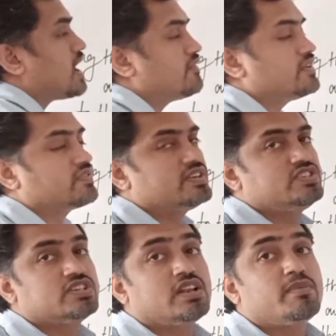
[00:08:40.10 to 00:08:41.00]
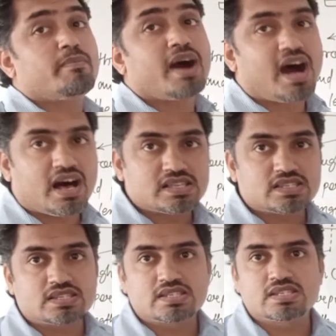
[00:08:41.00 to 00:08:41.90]
of differential mass
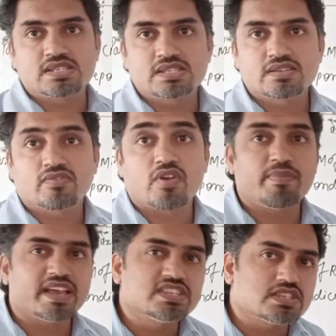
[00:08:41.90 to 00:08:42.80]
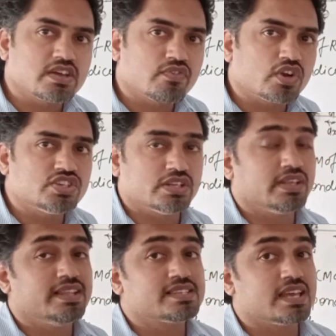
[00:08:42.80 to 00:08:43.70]
from the axis of rotation.
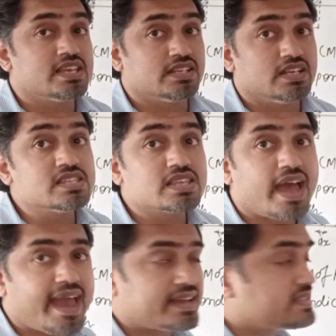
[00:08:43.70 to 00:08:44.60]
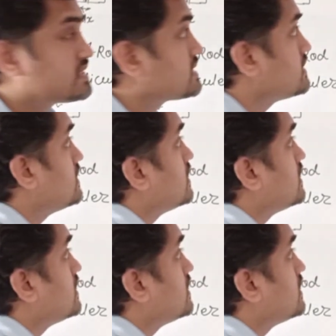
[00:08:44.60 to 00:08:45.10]
In this case it is x.